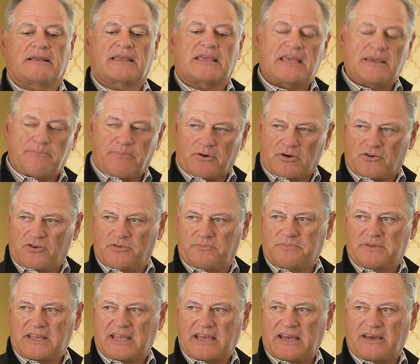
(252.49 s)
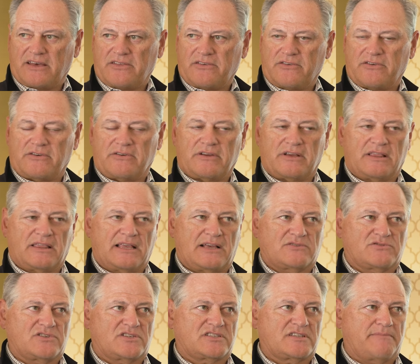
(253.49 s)
keep our group together,
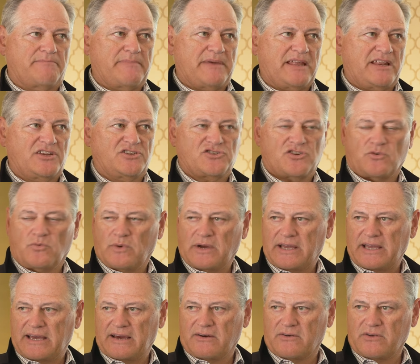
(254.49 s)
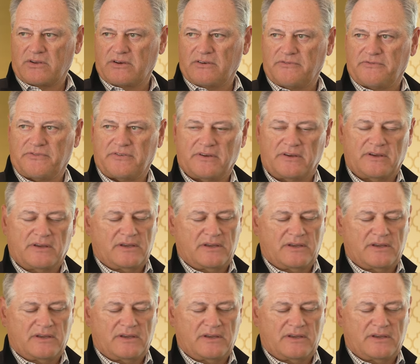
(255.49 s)
allows us to manage our way out of